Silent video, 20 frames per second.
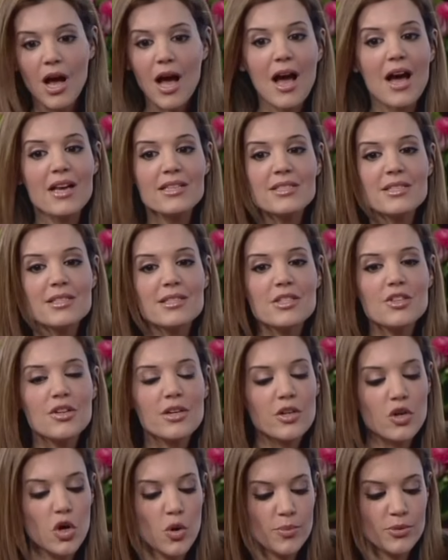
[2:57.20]
I sincerely
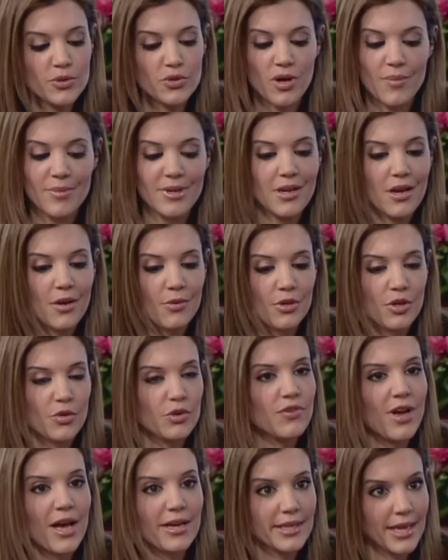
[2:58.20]
hope so. I mean, you know,
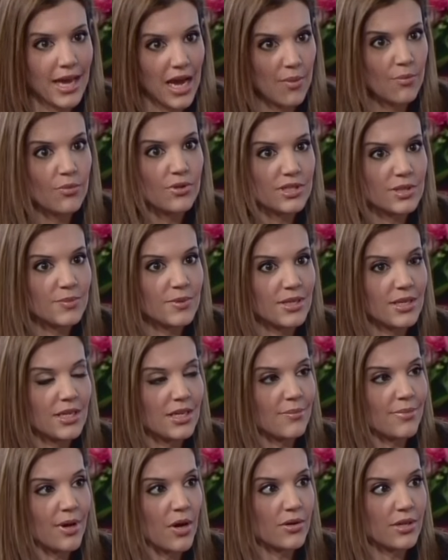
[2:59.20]
you've had Cameron speaking
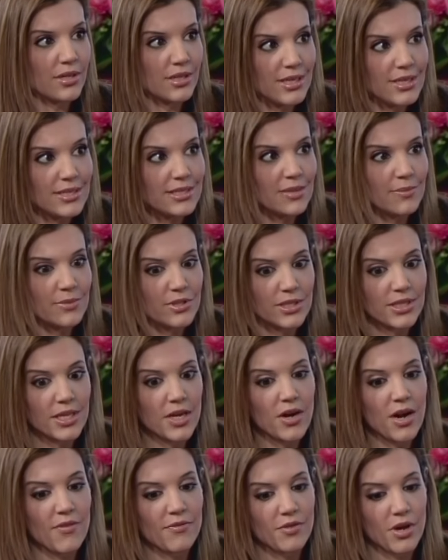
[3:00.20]
about it. He seems to
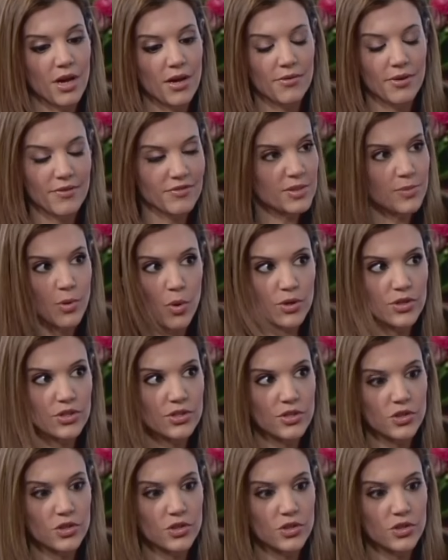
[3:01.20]
care. I've spoken to